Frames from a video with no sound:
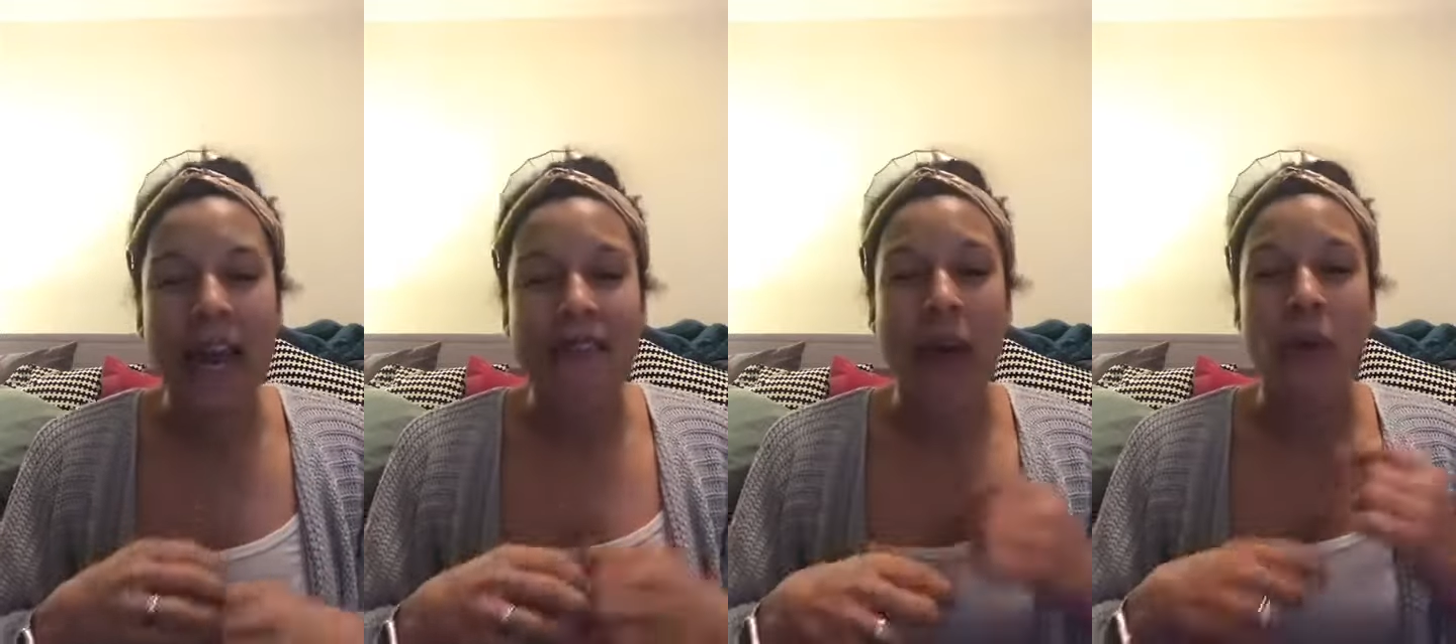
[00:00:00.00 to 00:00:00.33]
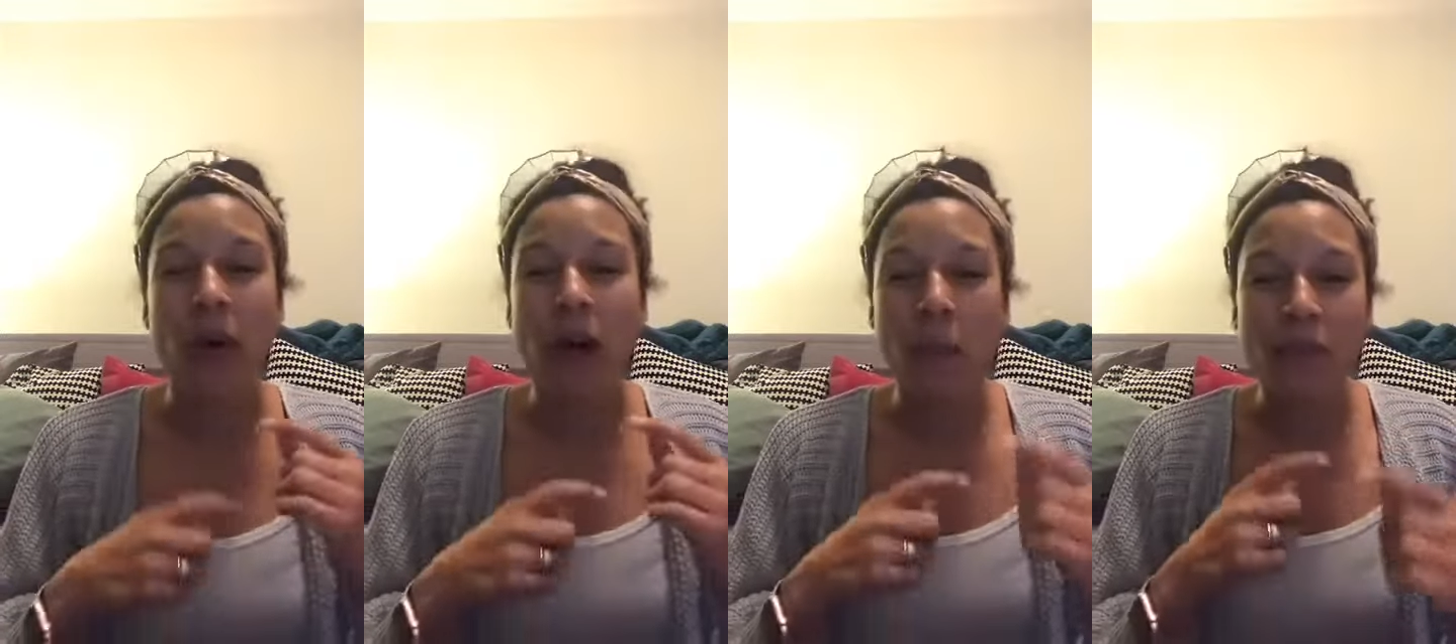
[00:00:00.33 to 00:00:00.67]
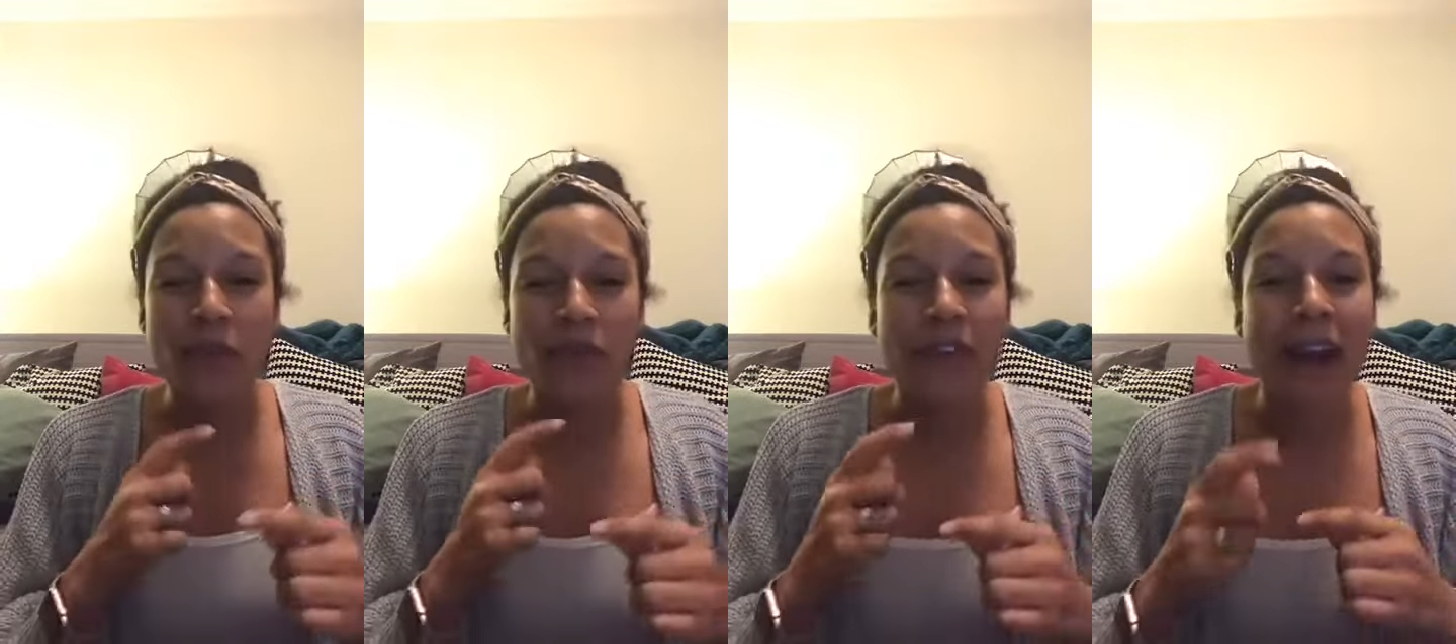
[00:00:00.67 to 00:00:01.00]
That will help
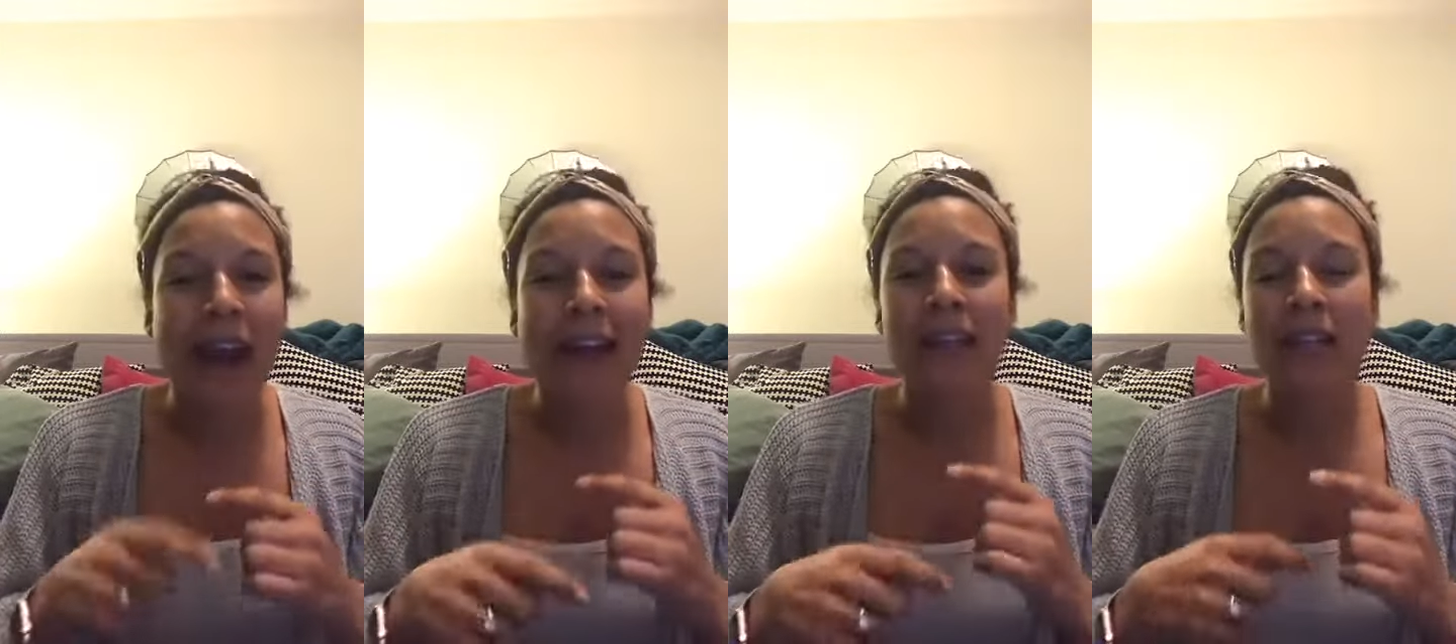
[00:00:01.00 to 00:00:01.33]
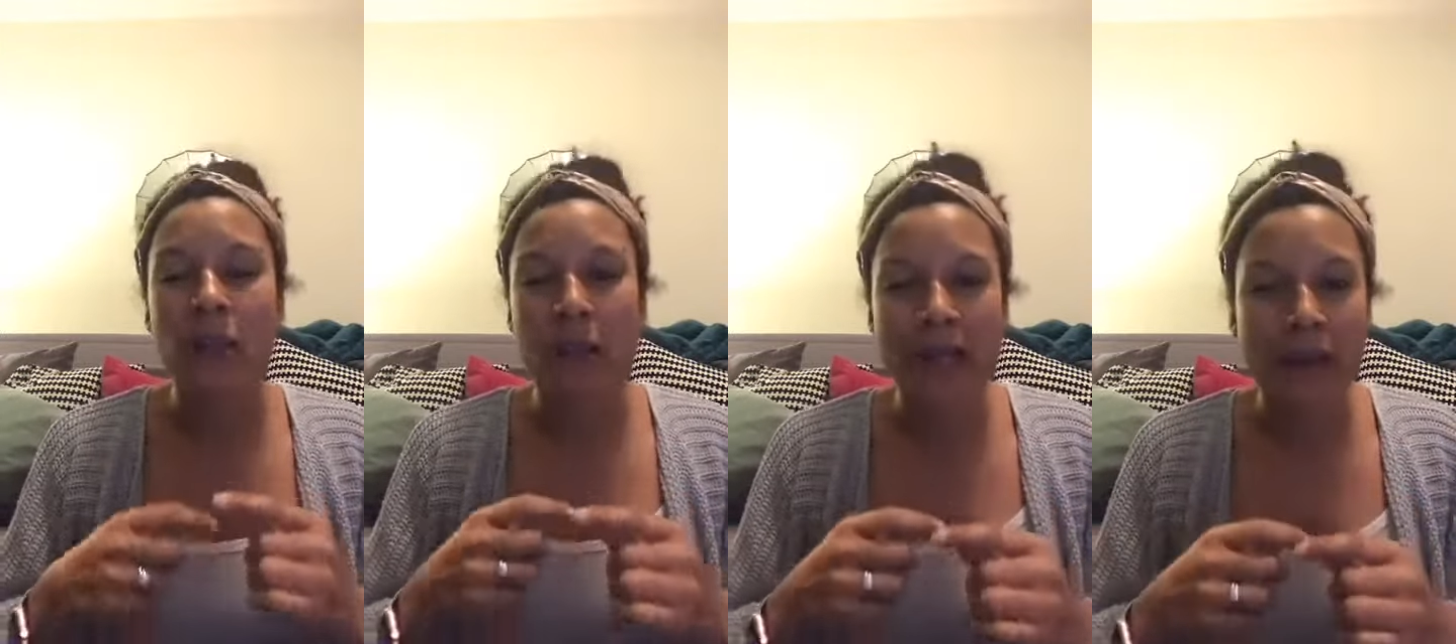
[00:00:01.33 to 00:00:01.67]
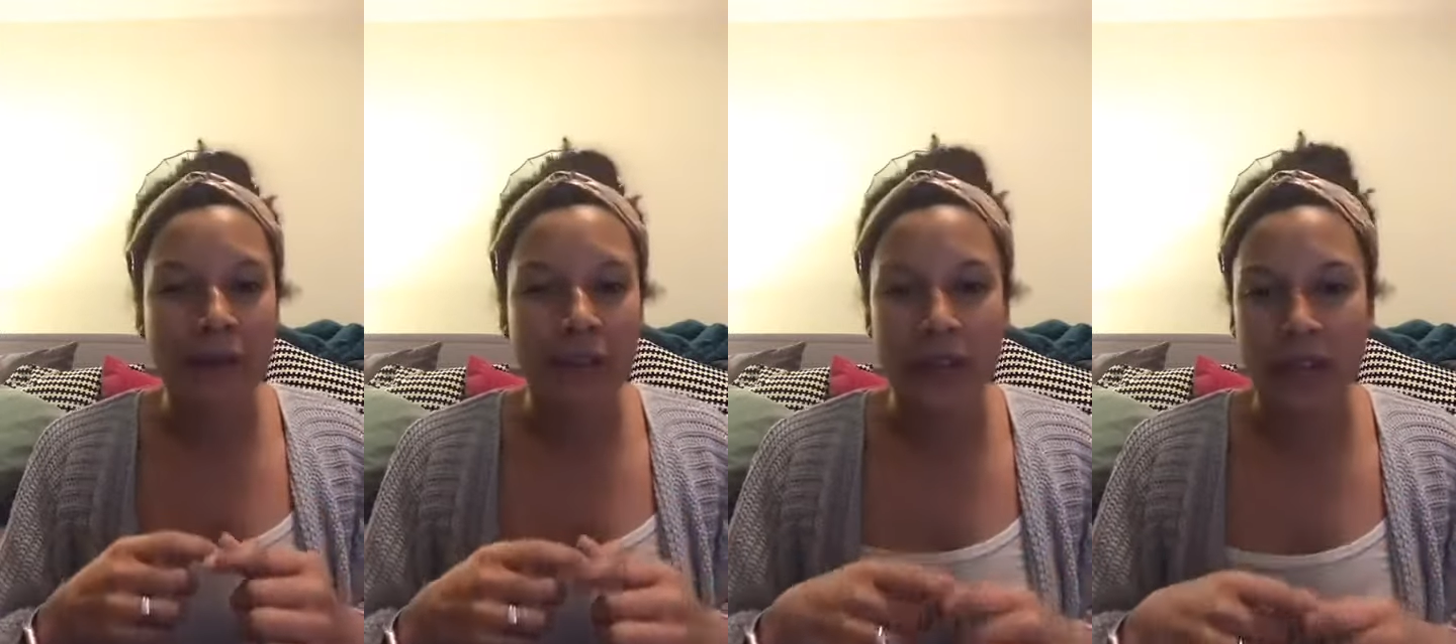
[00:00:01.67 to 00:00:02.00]
you finally wean
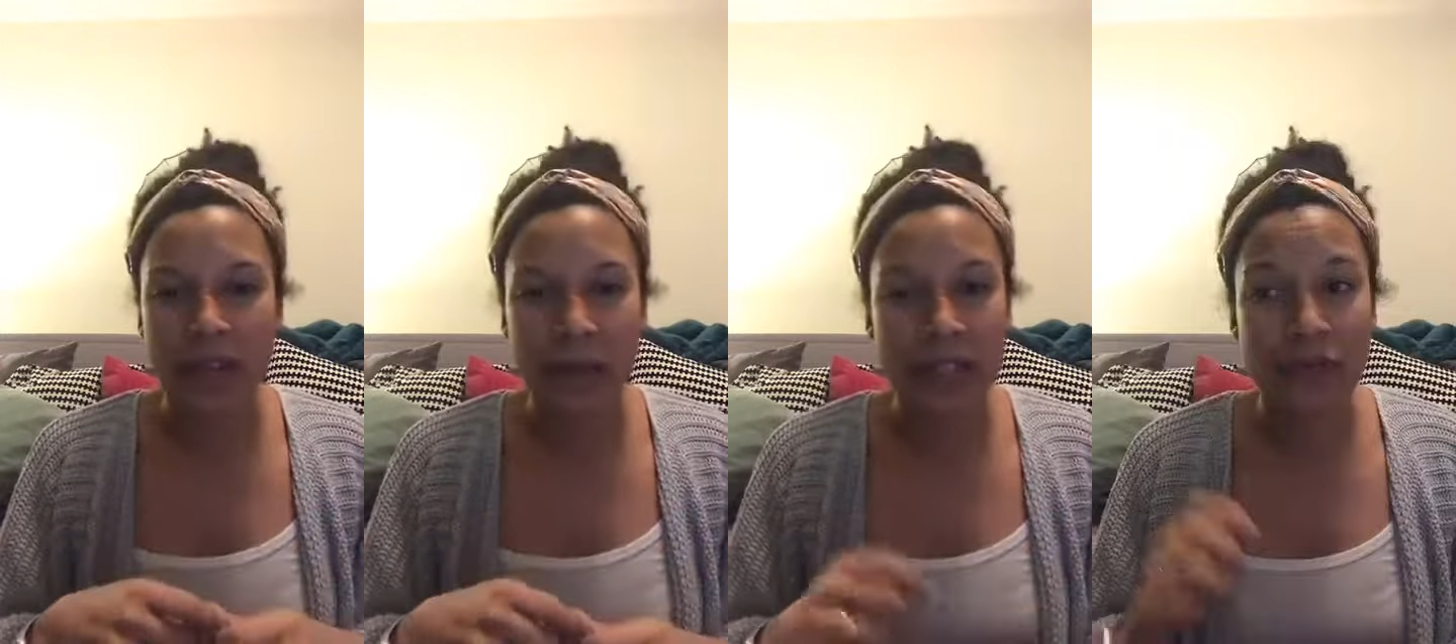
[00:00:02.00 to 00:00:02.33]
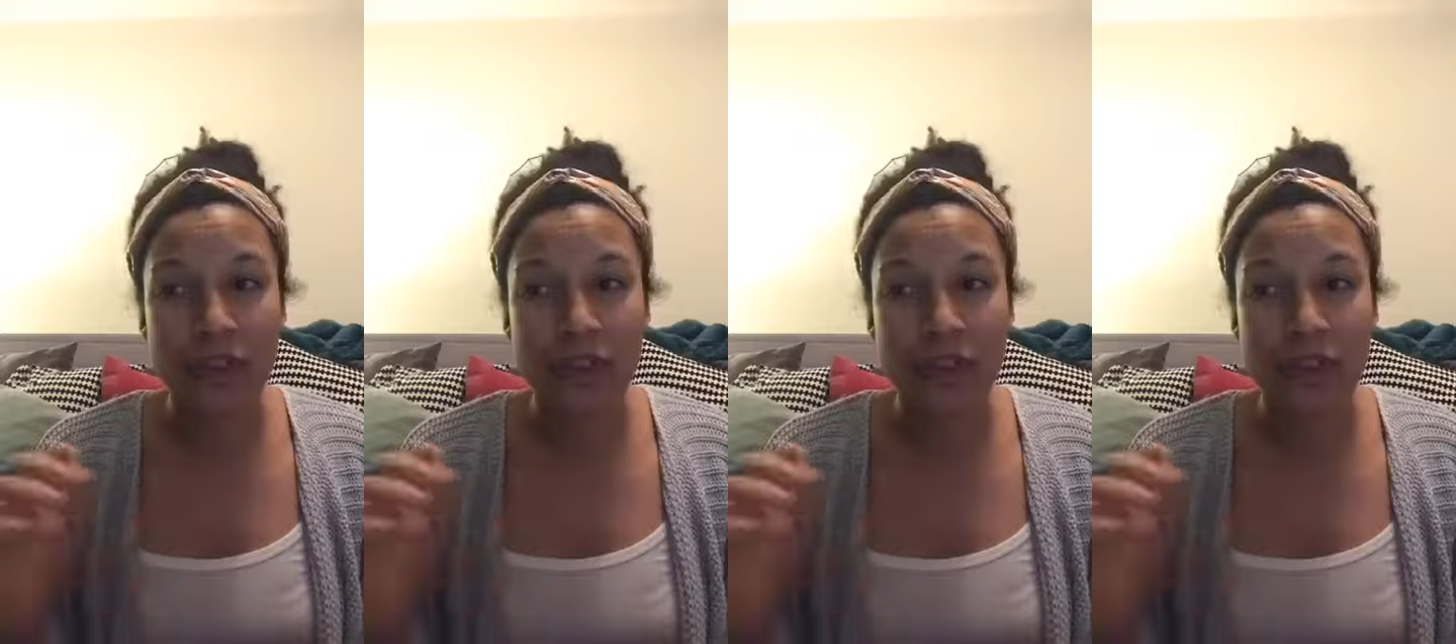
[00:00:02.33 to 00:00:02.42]
off those cigarettes